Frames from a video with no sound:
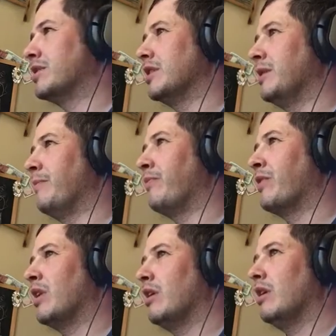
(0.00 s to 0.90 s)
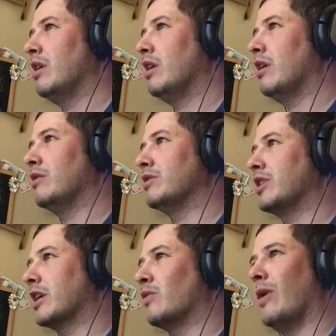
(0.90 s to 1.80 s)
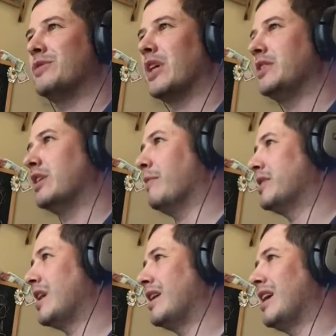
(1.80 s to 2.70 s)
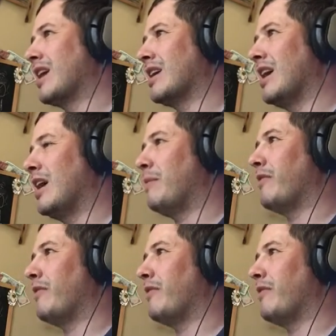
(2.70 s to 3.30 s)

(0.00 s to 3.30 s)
check out the website, jeremytodd.com.